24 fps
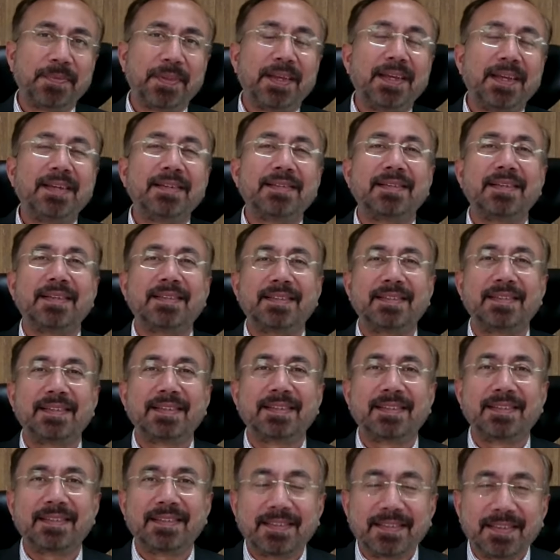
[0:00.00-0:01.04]
is
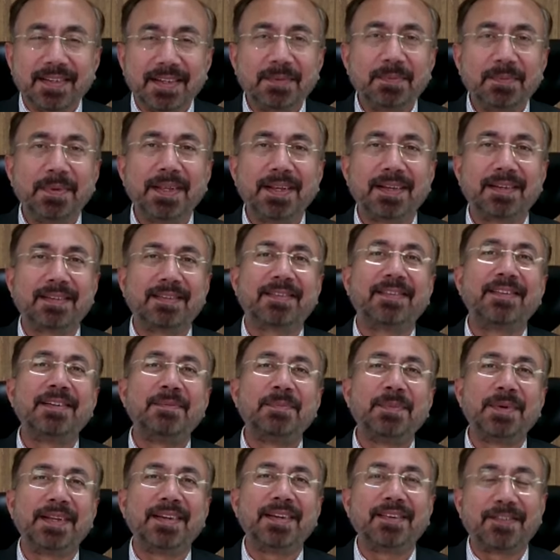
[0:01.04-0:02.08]
extremely,
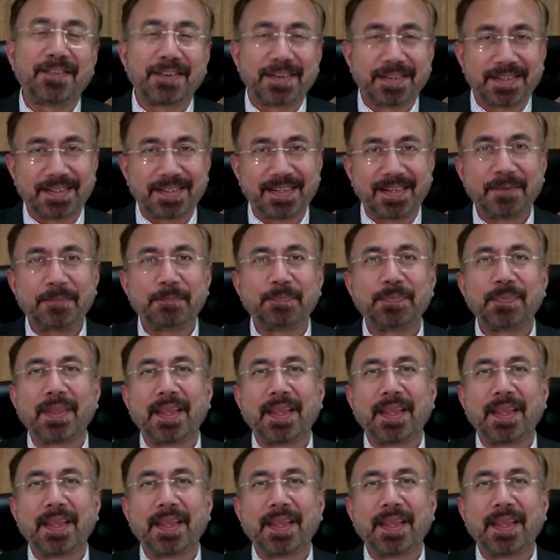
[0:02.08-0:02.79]
extremely interesting.